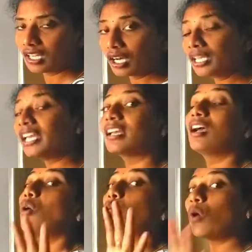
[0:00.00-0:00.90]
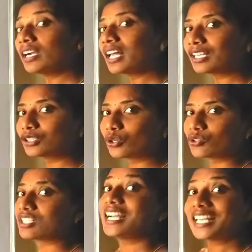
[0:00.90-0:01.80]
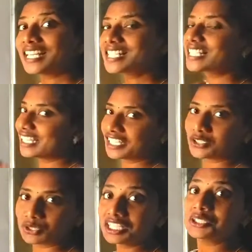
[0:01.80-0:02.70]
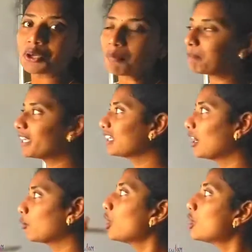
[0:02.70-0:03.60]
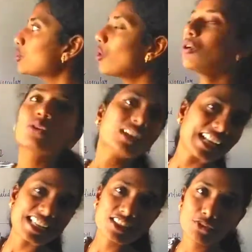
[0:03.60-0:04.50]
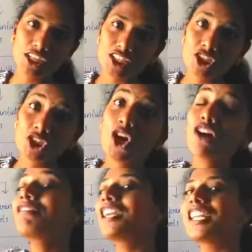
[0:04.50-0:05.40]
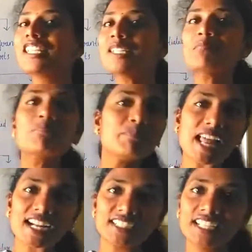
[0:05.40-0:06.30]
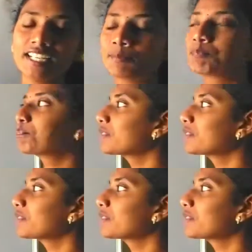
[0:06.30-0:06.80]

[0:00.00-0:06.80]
Okay, what are those? Let us get into the topic now. So, classification of kingdom Plantae.